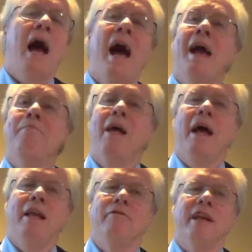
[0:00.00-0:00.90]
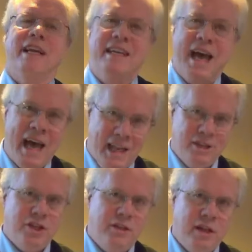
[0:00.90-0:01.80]
I'm not even
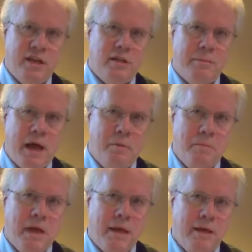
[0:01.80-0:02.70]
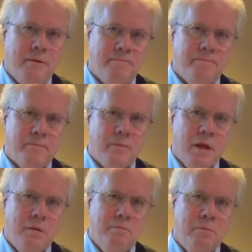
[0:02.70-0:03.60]
acknowledging that it's about me,
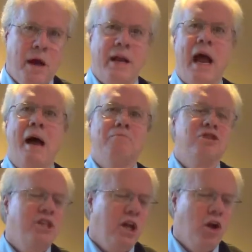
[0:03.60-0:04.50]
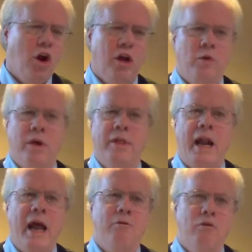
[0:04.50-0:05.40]
but I'm still arguing that
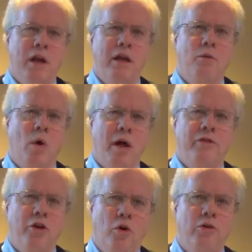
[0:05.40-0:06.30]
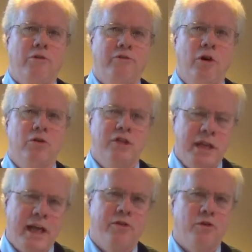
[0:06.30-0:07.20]
I really want the older folks to
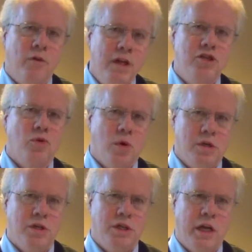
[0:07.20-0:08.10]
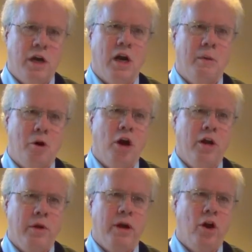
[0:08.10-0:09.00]
get the resources here, and I'm
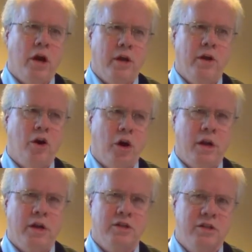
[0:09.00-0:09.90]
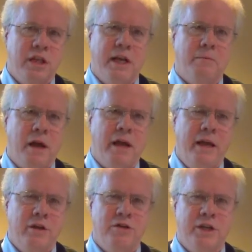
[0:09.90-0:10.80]
arguing and arguing and arguing, digging my
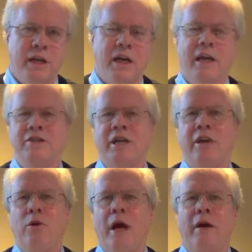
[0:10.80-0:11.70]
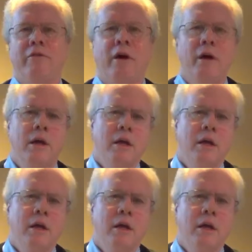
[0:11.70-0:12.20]
heels in, and let's say you have a